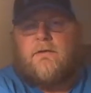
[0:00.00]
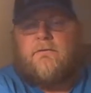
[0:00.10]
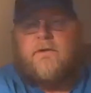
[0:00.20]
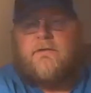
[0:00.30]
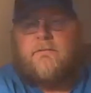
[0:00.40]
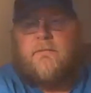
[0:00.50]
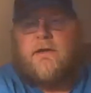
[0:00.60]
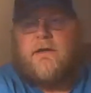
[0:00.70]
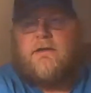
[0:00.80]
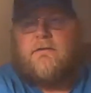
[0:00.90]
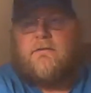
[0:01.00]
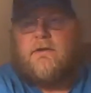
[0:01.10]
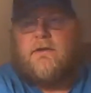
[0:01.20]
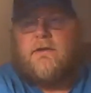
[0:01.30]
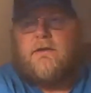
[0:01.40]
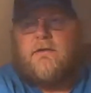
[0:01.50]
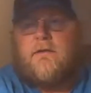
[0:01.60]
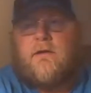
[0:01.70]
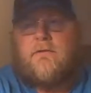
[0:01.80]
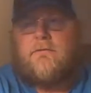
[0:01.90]
fishing baits,
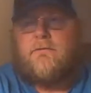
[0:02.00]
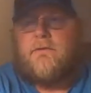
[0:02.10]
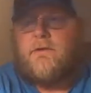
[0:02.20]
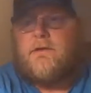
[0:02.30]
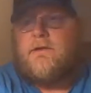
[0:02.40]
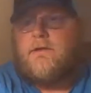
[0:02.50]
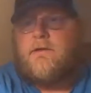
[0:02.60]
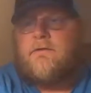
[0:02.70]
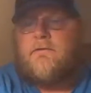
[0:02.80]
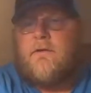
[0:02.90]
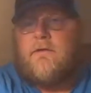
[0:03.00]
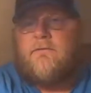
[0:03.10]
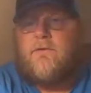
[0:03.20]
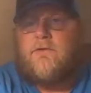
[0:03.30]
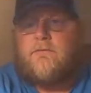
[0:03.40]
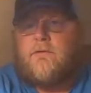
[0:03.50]
and hopefully a few